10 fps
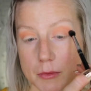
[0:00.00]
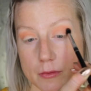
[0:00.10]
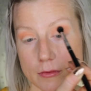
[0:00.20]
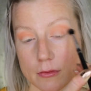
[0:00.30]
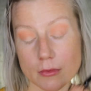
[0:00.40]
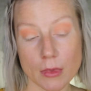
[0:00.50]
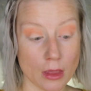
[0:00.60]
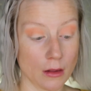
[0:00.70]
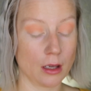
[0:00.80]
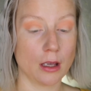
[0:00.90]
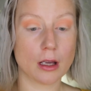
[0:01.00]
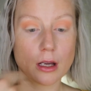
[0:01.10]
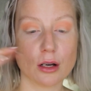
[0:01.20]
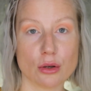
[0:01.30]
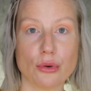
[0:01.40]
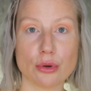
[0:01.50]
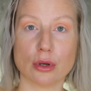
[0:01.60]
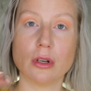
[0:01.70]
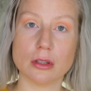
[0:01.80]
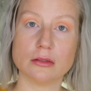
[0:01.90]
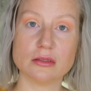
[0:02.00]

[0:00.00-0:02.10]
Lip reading: to the extent of my hand hurting.